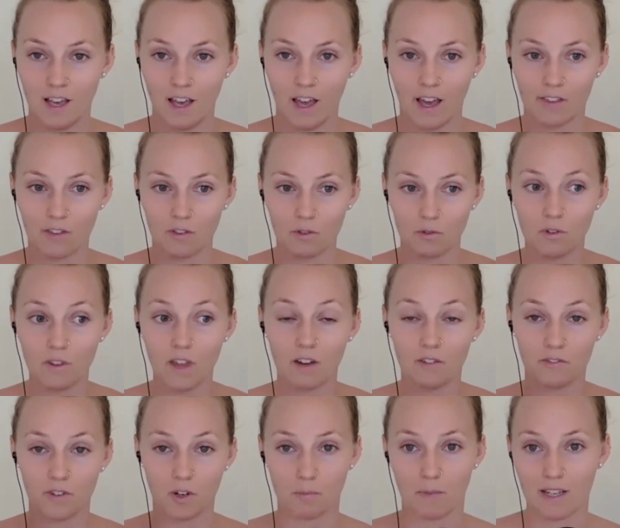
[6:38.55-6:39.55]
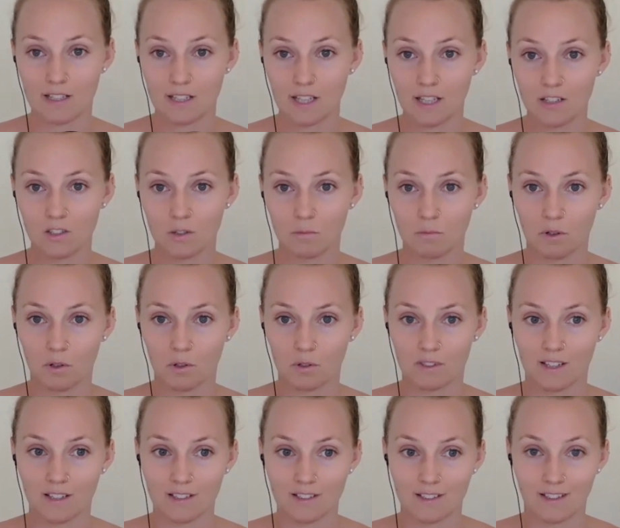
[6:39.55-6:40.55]
And through that fermentation
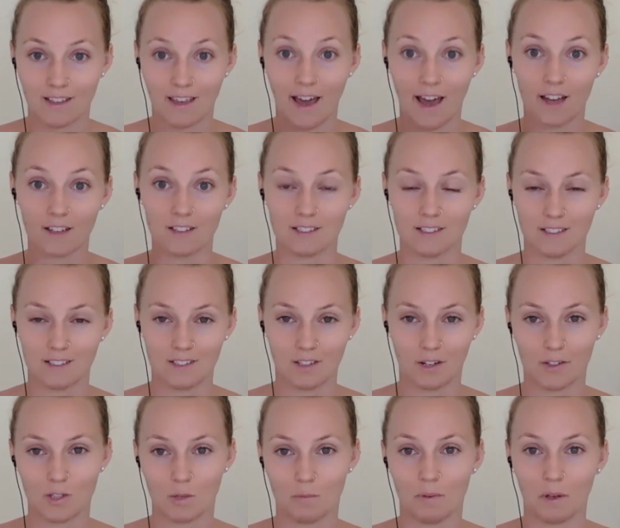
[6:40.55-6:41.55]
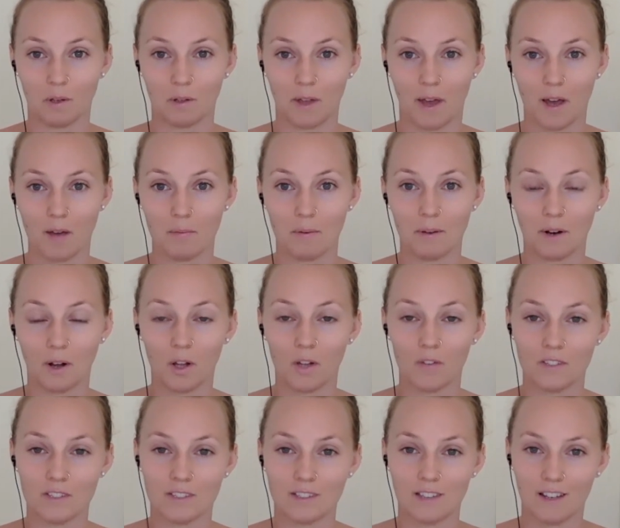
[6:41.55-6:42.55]
process, gases start to build up. And all of
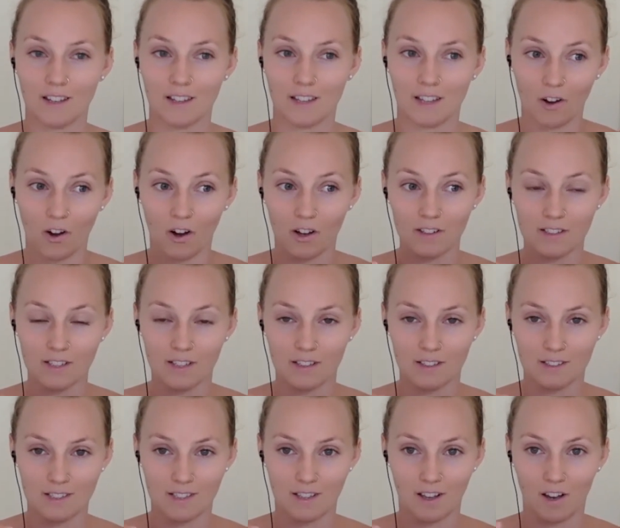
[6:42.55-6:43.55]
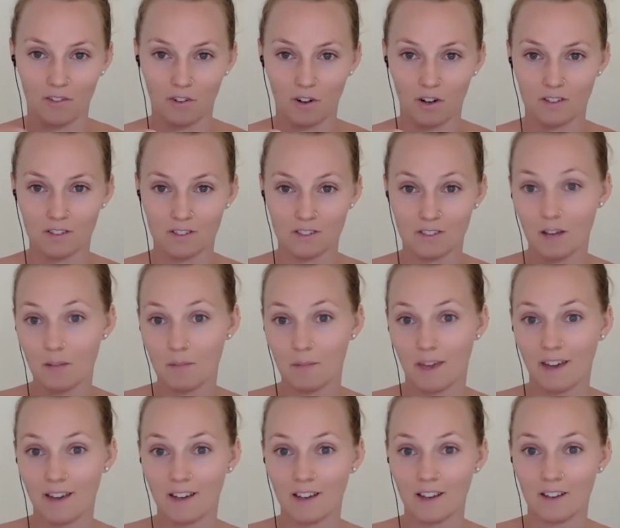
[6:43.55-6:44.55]
a sudden, the contents of our
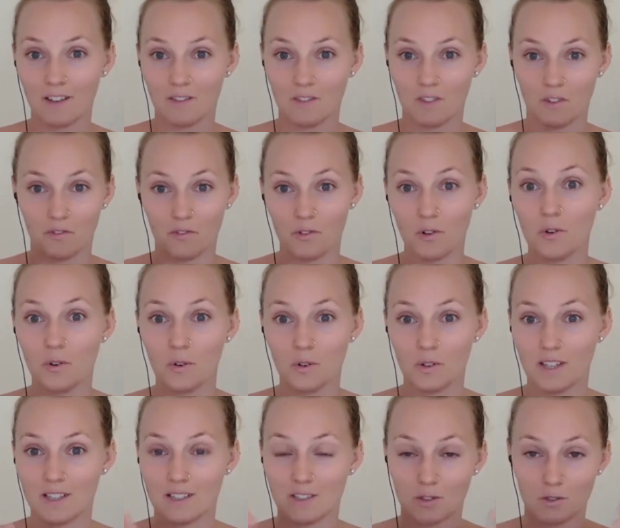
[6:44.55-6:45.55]
stomach, the food that